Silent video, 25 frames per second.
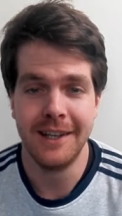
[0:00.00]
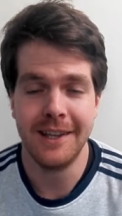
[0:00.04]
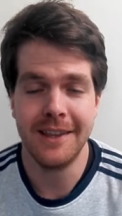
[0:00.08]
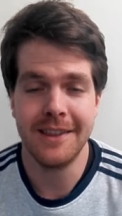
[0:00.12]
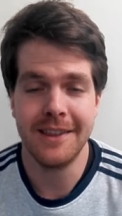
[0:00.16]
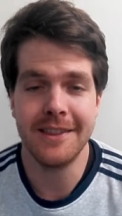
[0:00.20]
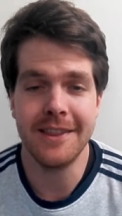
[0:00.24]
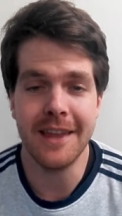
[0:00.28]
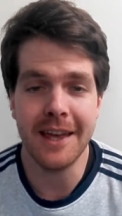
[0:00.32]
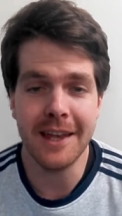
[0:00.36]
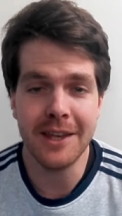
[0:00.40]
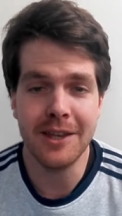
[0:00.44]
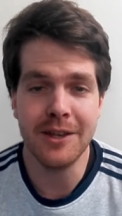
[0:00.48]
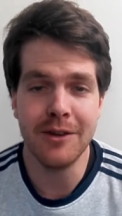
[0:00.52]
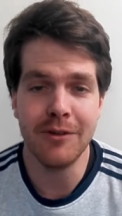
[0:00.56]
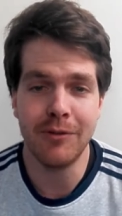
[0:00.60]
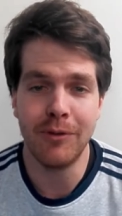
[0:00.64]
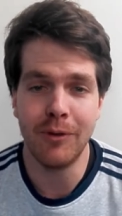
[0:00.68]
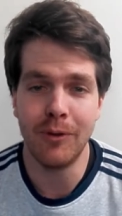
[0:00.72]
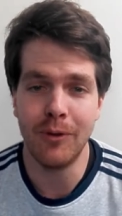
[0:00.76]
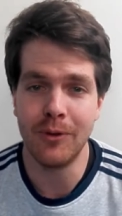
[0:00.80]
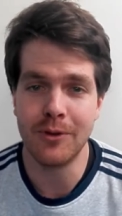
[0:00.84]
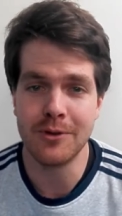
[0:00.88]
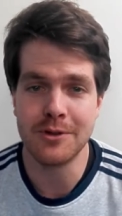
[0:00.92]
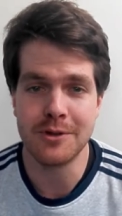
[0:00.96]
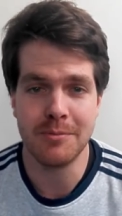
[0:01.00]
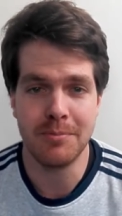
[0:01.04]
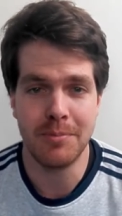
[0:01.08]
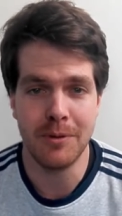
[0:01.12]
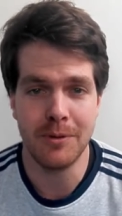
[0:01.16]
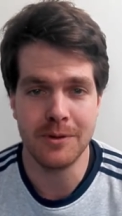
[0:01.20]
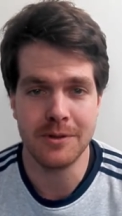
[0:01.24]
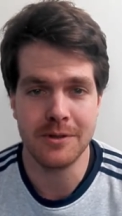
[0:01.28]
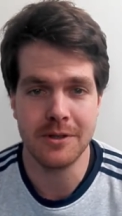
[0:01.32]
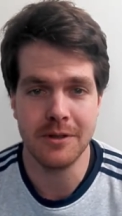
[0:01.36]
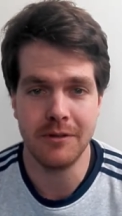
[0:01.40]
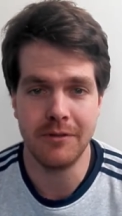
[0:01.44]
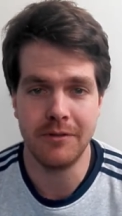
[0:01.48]
Thank you for all the support
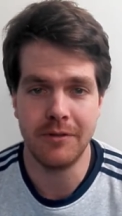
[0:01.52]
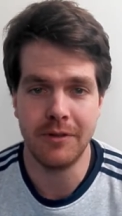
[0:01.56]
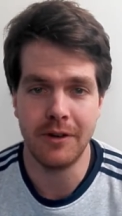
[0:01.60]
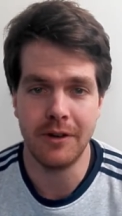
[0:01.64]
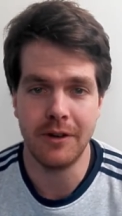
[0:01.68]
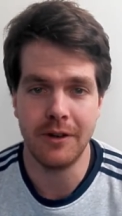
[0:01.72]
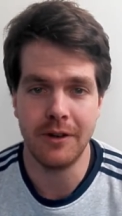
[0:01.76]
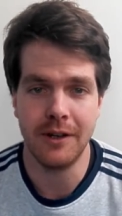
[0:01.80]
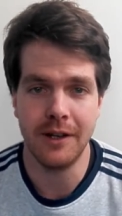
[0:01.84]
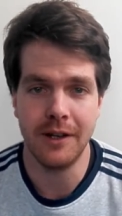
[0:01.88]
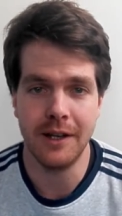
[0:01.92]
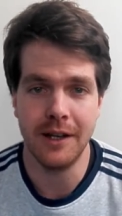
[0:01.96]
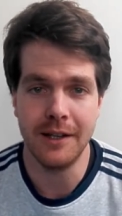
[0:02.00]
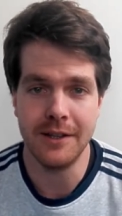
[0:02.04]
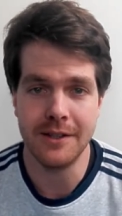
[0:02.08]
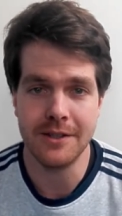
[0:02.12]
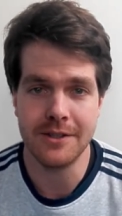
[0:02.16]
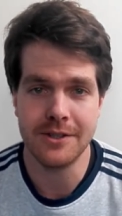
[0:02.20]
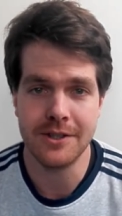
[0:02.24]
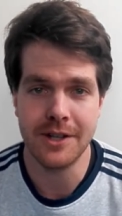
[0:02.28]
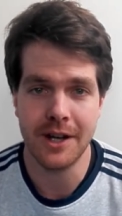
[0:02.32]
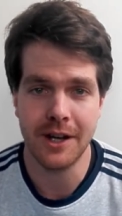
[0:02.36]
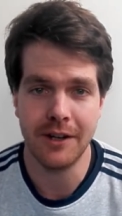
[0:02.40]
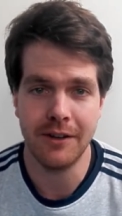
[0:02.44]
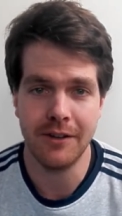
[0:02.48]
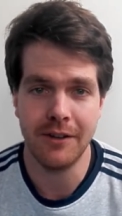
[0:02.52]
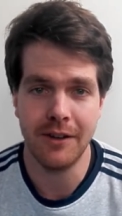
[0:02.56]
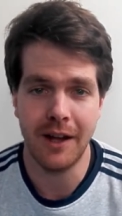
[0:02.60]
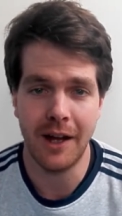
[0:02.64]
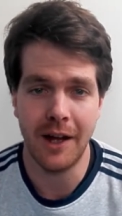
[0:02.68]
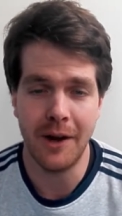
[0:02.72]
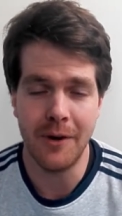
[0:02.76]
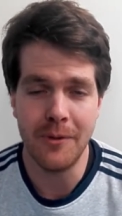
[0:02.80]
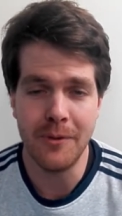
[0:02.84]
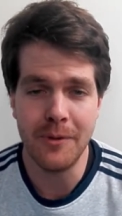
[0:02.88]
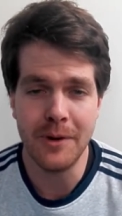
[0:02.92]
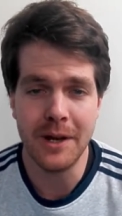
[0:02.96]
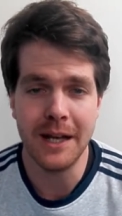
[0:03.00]
so far in this channel. I
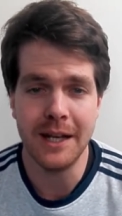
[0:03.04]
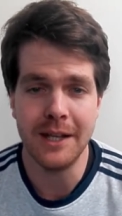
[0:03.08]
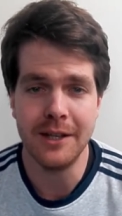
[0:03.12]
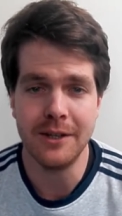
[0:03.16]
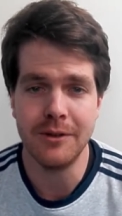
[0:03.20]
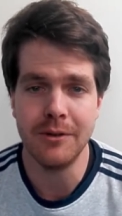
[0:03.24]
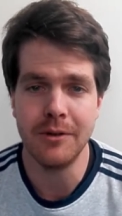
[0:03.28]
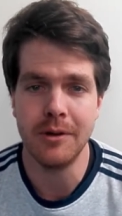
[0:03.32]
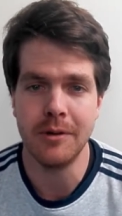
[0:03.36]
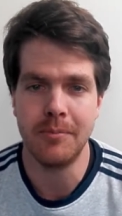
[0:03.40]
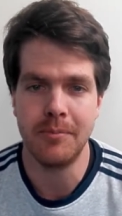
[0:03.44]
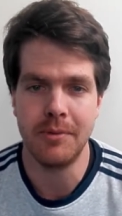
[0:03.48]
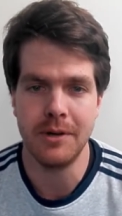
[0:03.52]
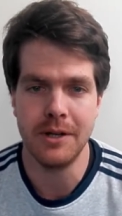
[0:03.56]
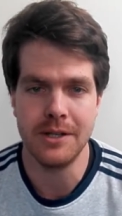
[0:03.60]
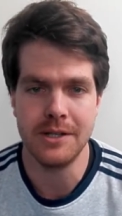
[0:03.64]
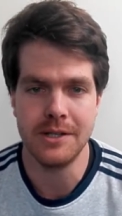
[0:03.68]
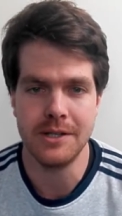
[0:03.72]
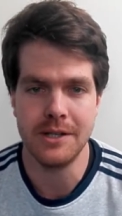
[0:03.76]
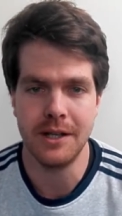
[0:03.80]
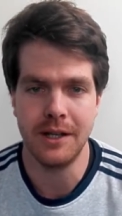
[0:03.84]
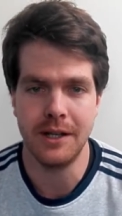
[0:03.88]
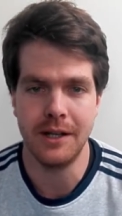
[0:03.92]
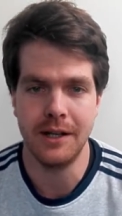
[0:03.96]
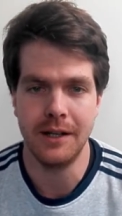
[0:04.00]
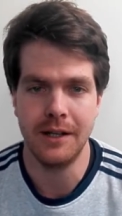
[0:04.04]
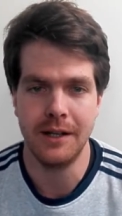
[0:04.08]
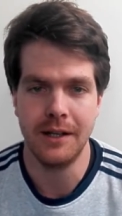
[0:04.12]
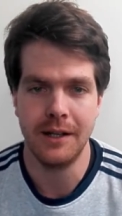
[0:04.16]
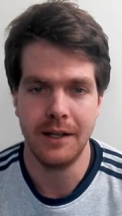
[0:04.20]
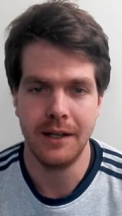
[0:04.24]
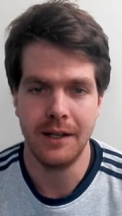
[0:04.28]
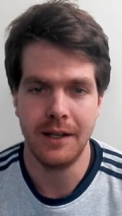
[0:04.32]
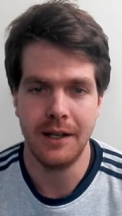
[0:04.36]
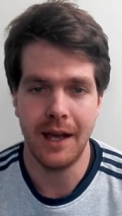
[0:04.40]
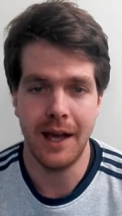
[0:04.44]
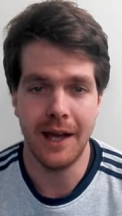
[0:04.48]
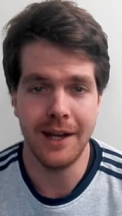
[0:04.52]
really do appreciate it,
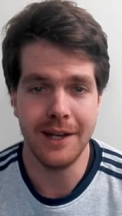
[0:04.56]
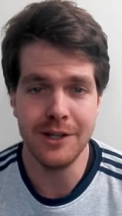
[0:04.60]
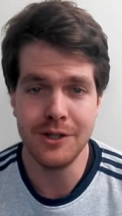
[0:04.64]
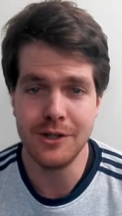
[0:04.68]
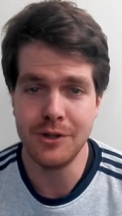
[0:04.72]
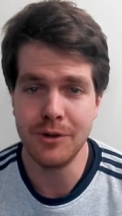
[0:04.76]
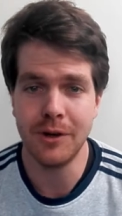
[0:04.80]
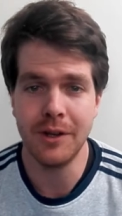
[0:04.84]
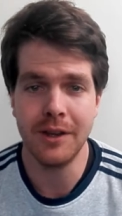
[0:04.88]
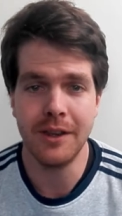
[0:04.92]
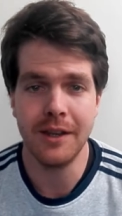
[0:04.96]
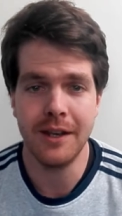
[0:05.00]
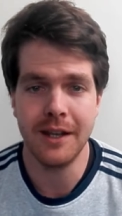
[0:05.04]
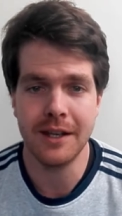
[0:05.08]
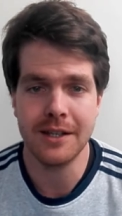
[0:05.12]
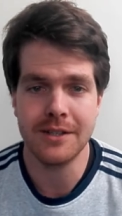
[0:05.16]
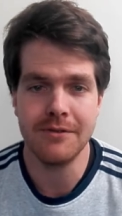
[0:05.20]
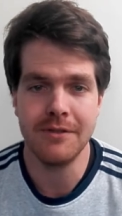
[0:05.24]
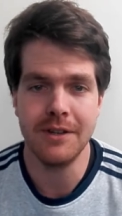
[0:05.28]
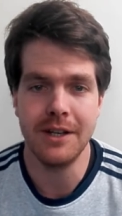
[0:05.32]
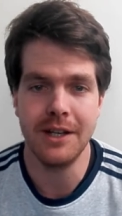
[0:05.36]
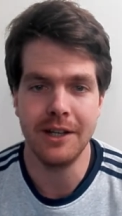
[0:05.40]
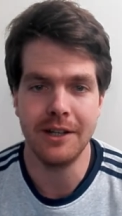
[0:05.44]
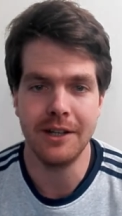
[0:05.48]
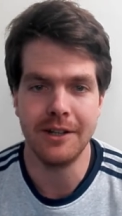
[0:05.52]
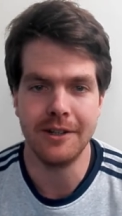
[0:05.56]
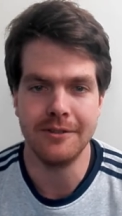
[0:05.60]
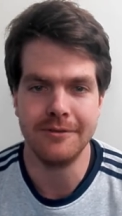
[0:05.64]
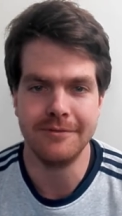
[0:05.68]
and enjoy the next video.